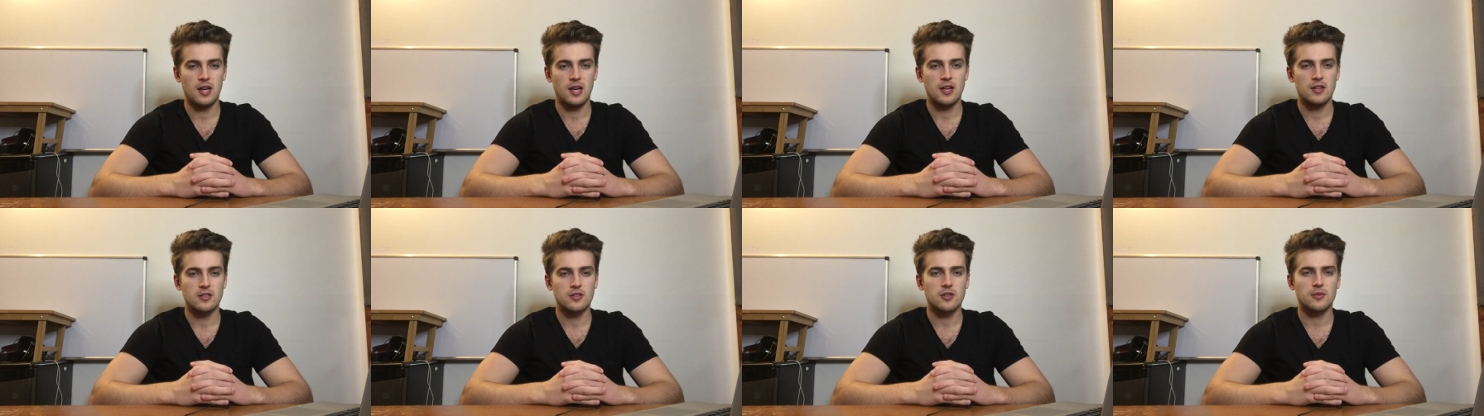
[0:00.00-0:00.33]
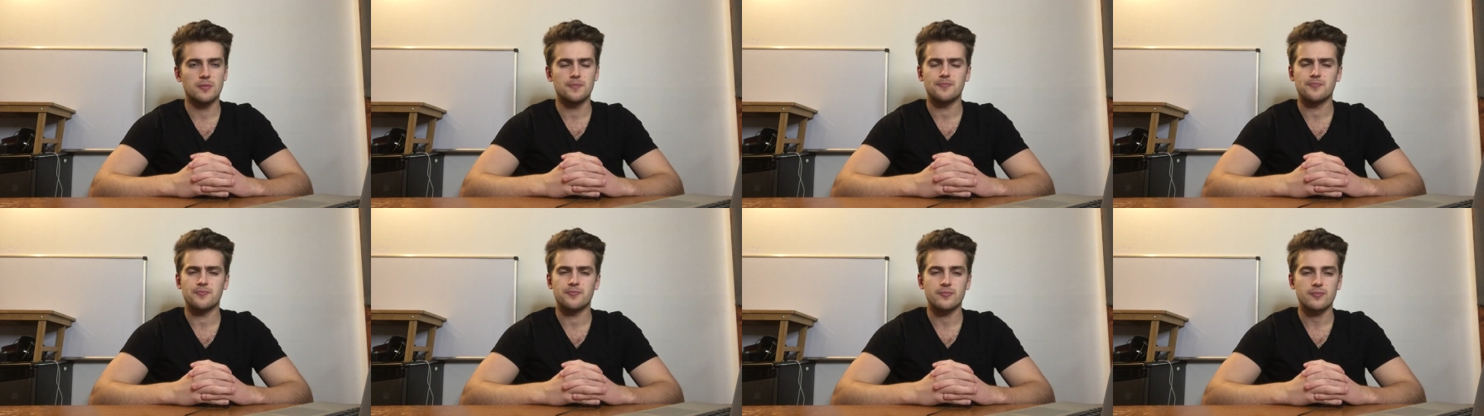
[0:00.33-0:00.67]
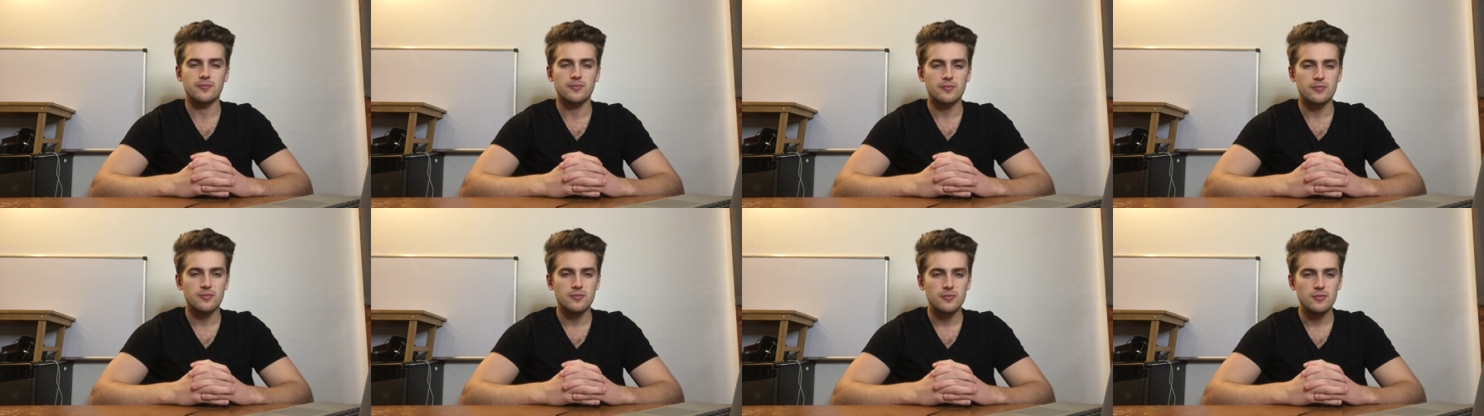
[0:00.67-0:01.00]
So,
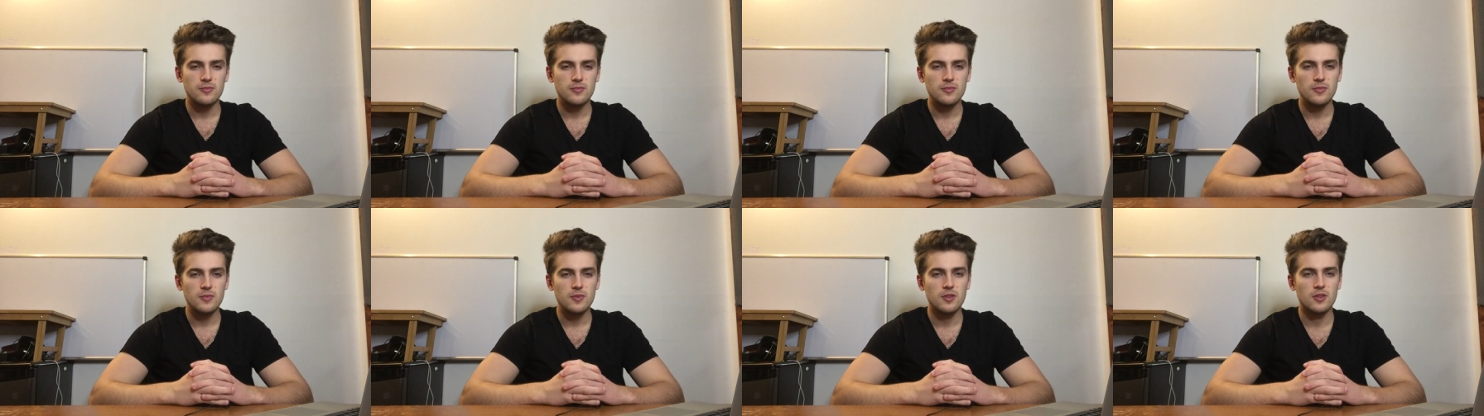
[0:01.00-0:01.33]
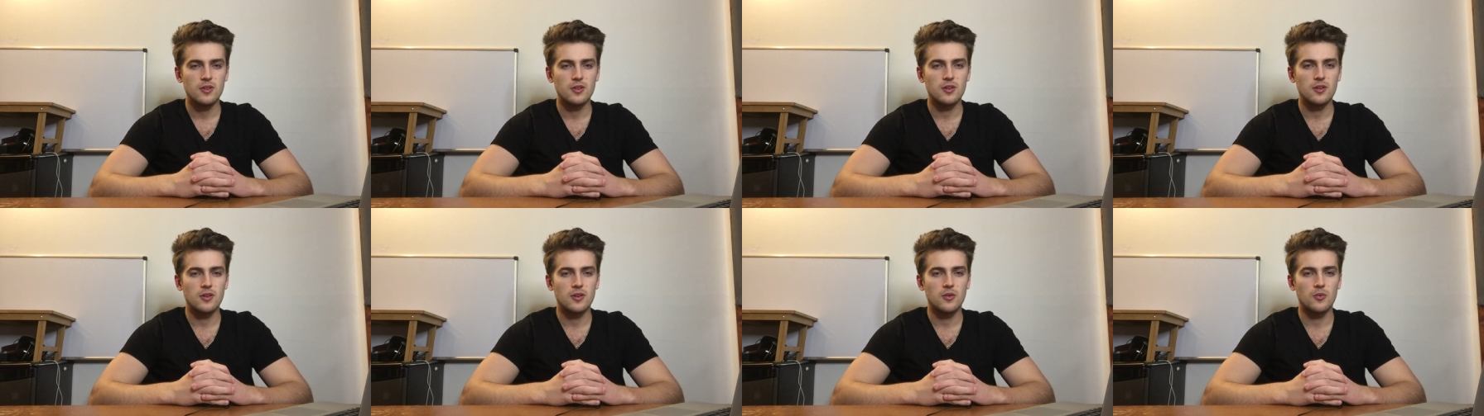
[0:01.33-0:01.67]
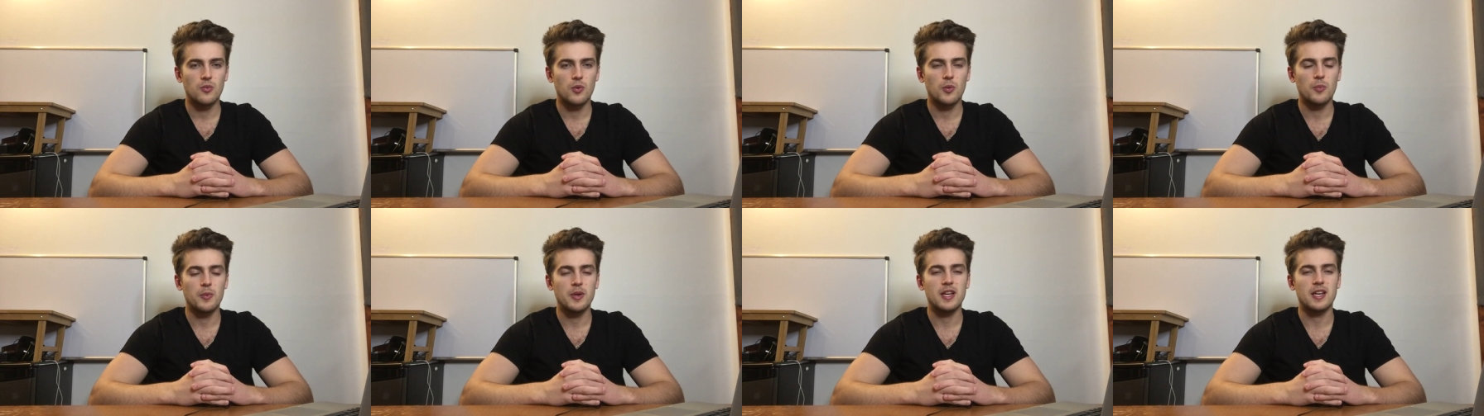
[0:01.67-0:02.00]

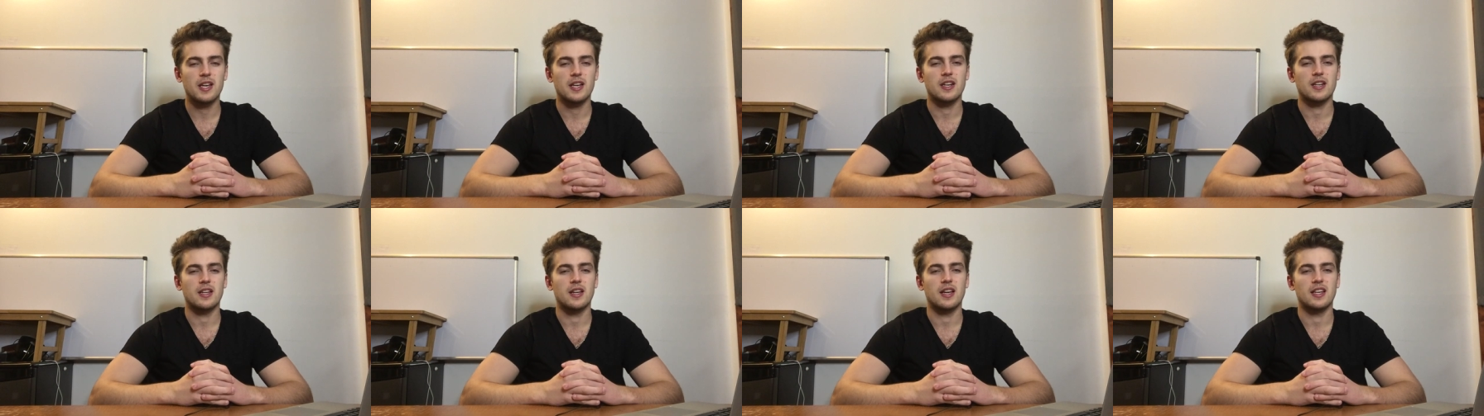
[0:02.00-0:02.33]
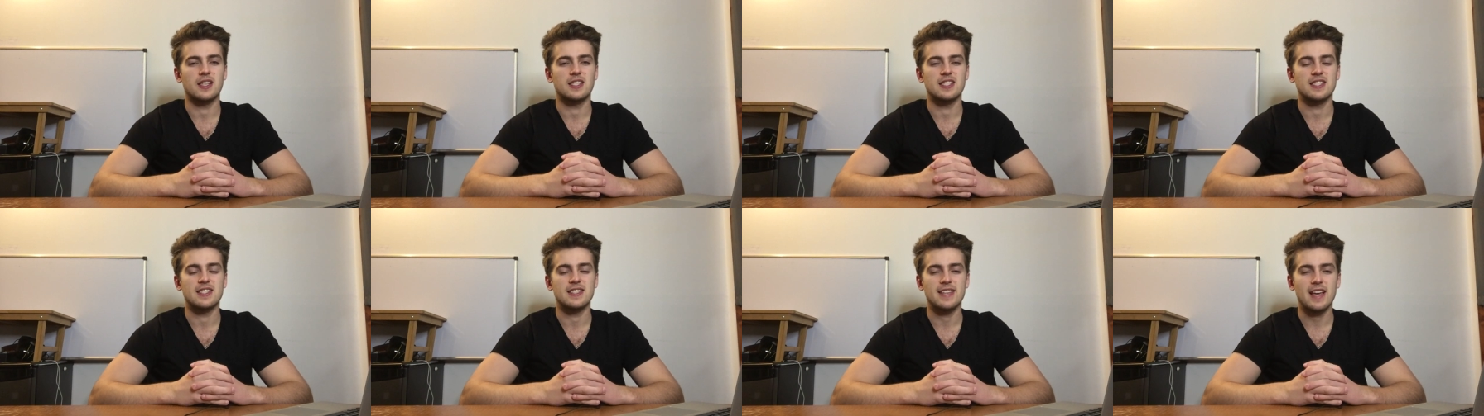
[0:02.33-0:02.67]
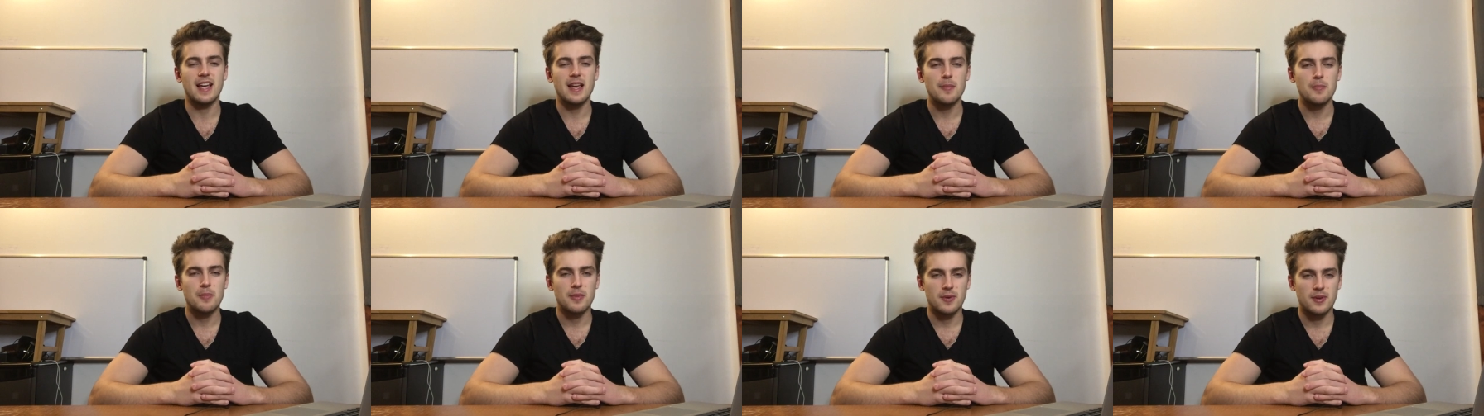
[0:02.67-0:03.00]
when we can
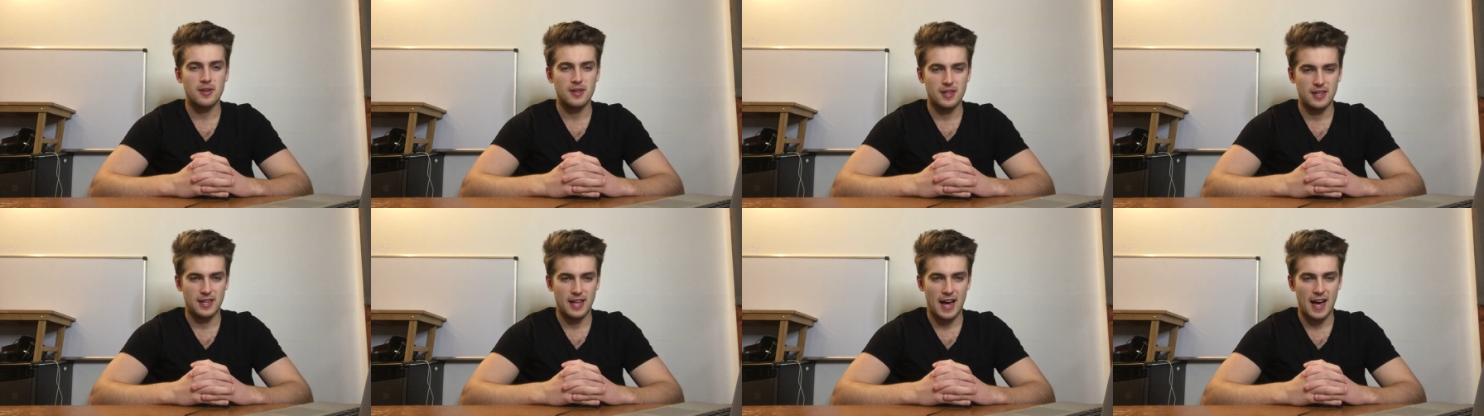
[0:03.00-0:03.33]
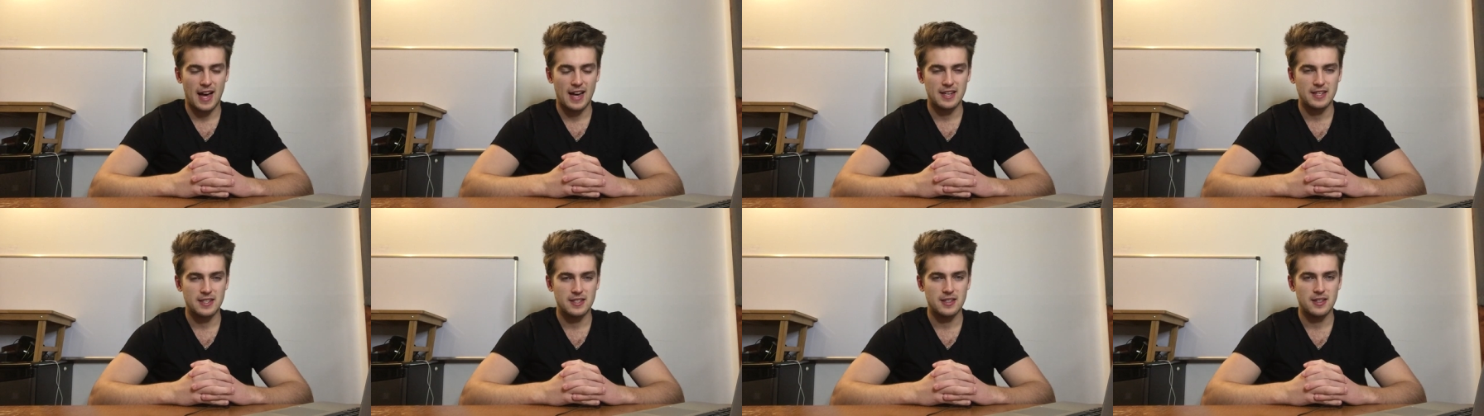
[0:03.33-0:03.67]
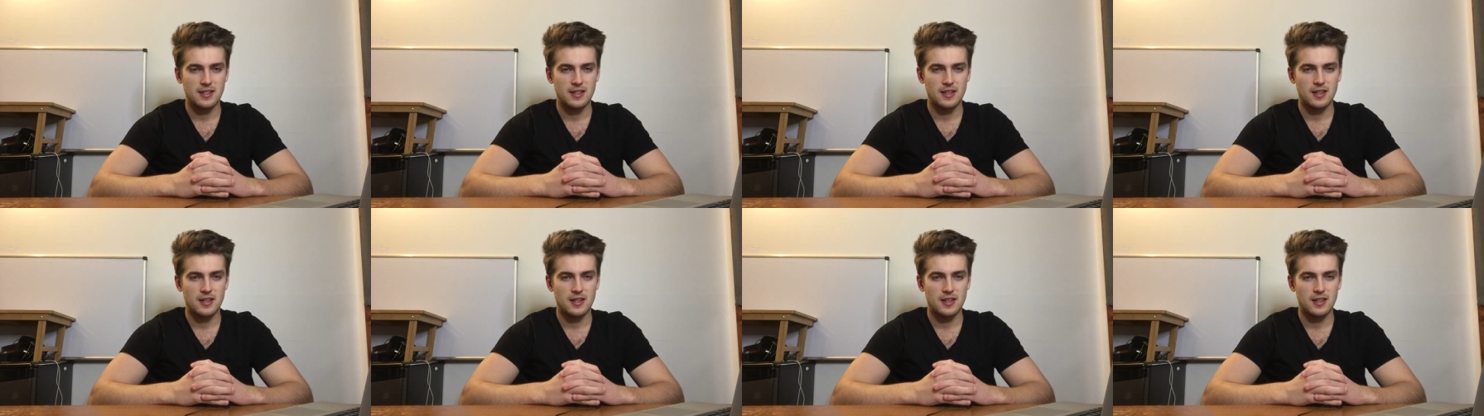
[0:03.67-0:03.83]
escape that